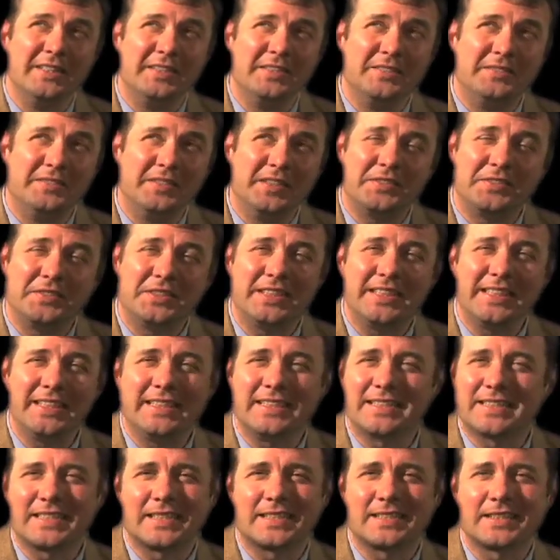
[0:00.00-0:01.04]

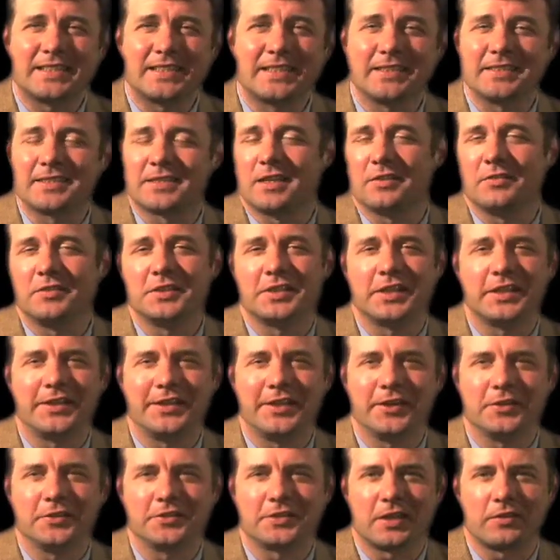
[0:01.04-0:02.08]
15, 16, 17
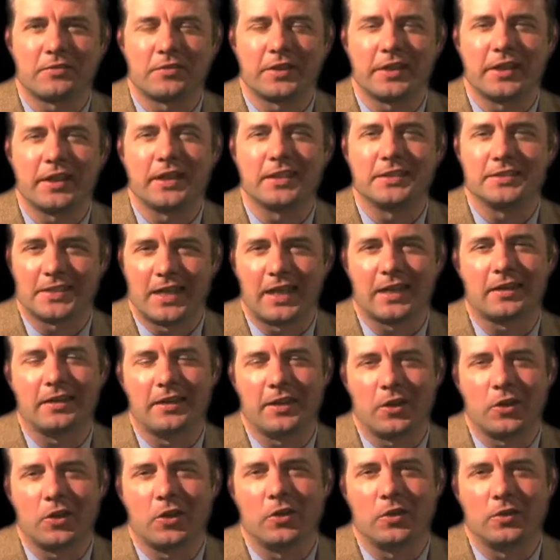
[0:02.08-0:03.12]
years. I forget exactly
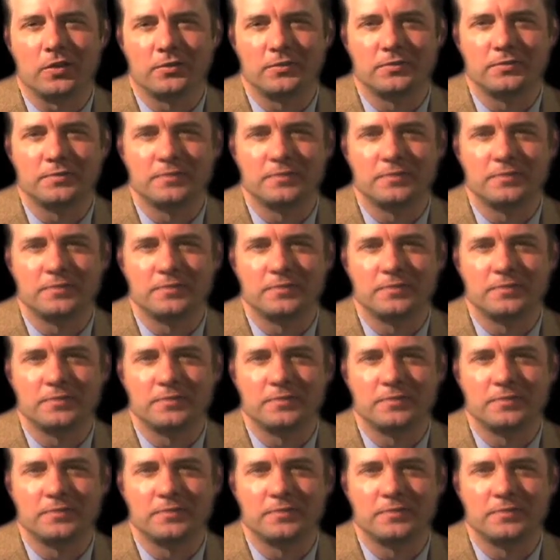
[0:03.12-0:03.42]
how long.